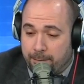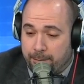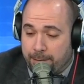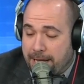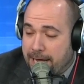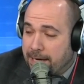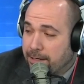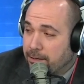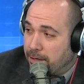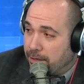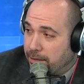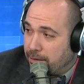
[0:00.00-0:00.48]

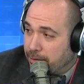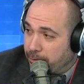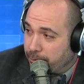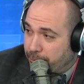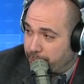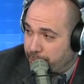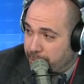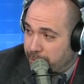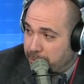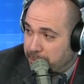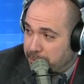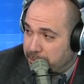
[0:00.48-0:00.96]
back onto the
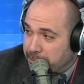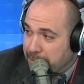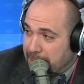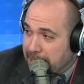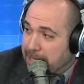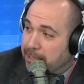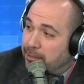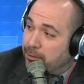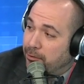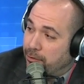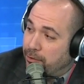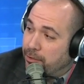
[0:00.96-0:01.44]
field,
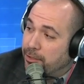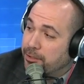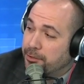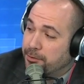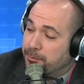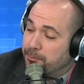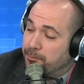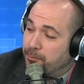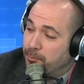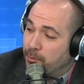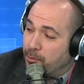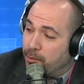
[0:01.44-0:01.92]
and
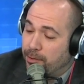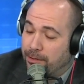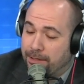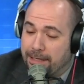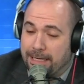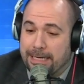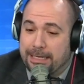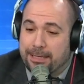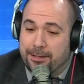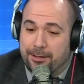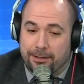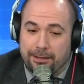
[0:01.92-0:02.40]
looked more
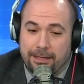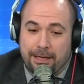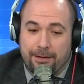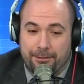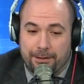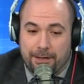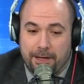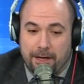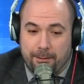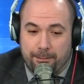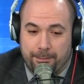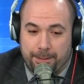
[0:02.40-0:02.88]
like the
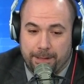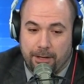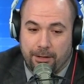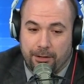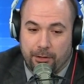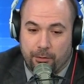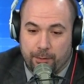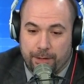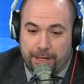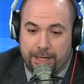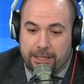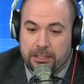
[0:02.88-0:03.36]
Le'Veon Bell
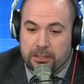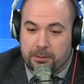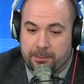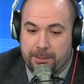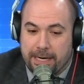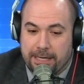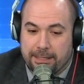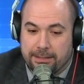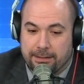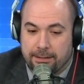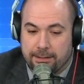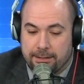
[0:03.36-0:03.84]
that we
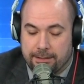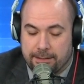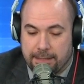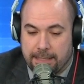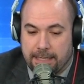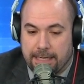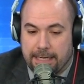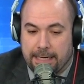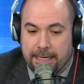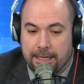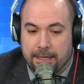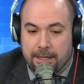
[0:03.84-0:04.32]
expect to
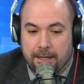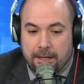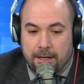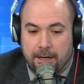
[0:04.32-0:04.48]
see.